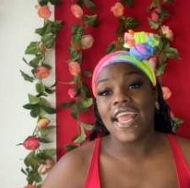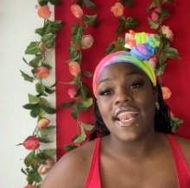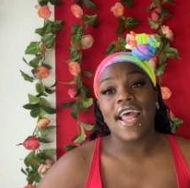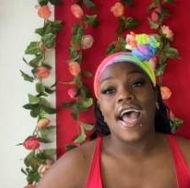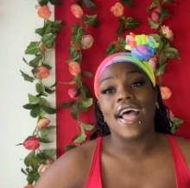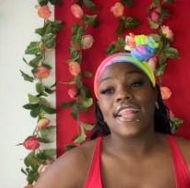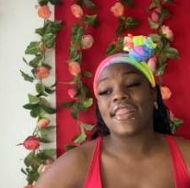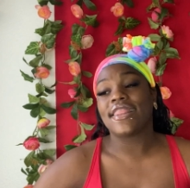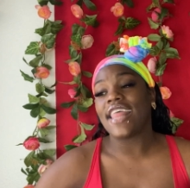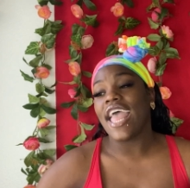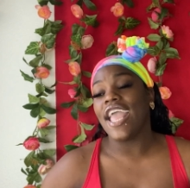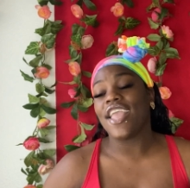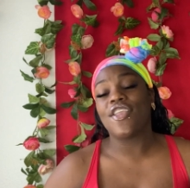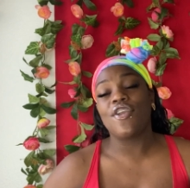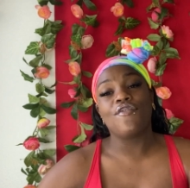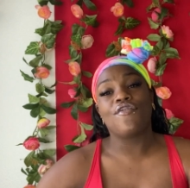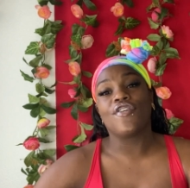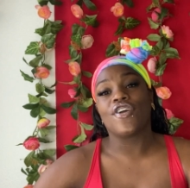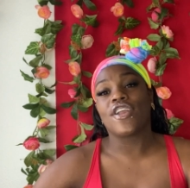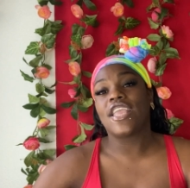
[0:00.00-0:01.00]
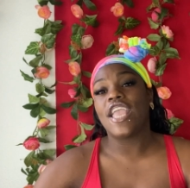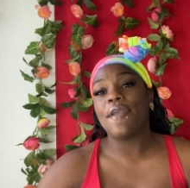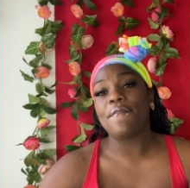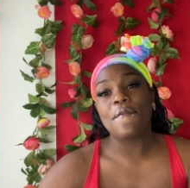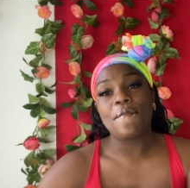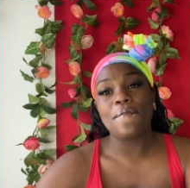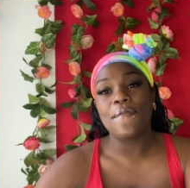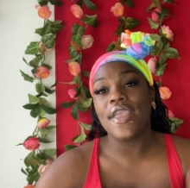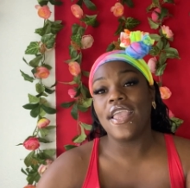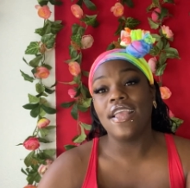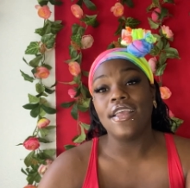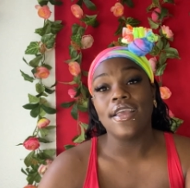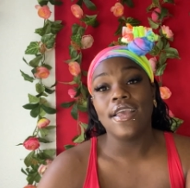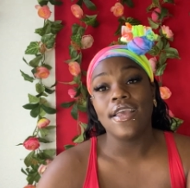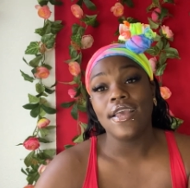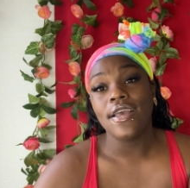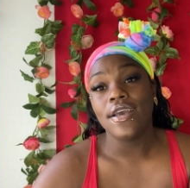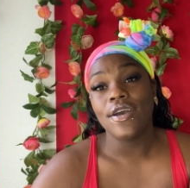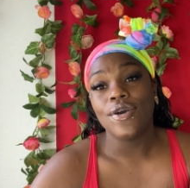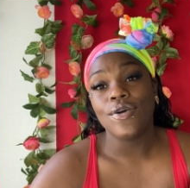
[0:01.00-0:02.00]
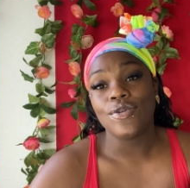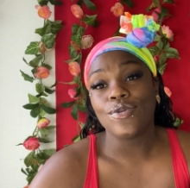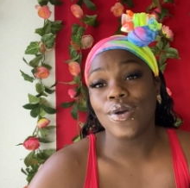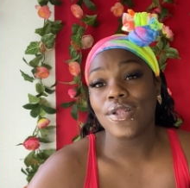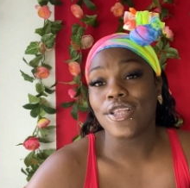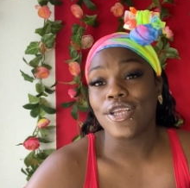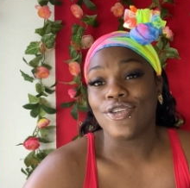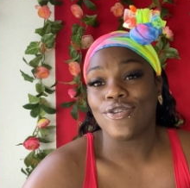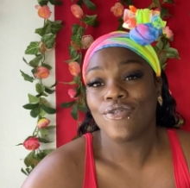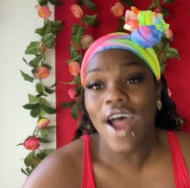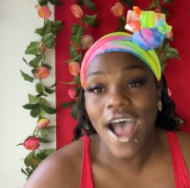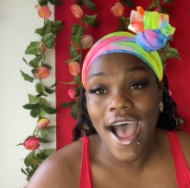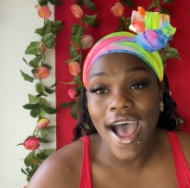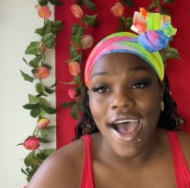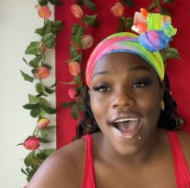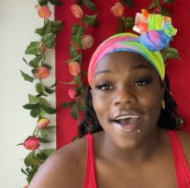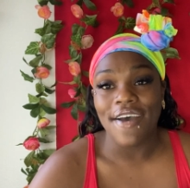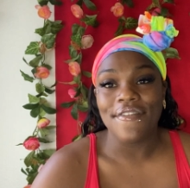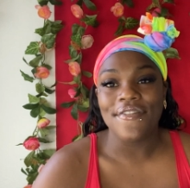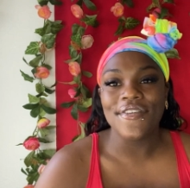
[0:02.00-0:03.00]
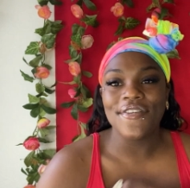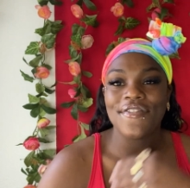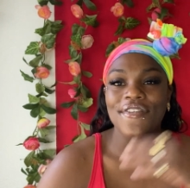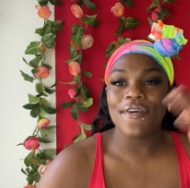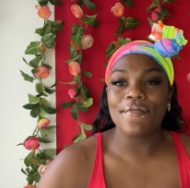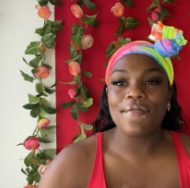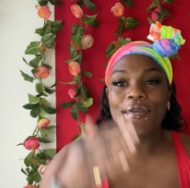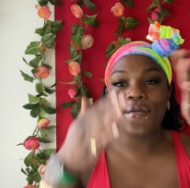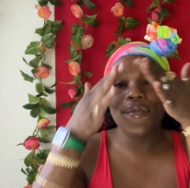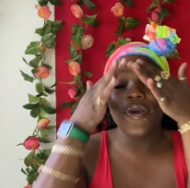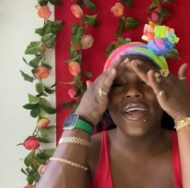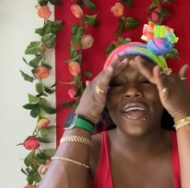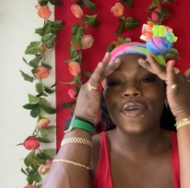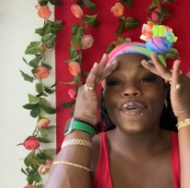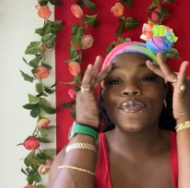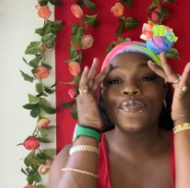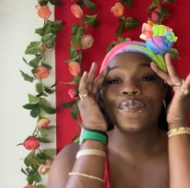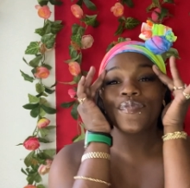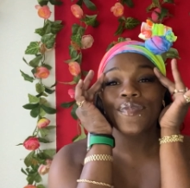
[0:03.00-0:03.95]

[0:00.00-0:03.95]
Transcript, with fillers: And I thank you for keeping me with the drive. You feel me? But...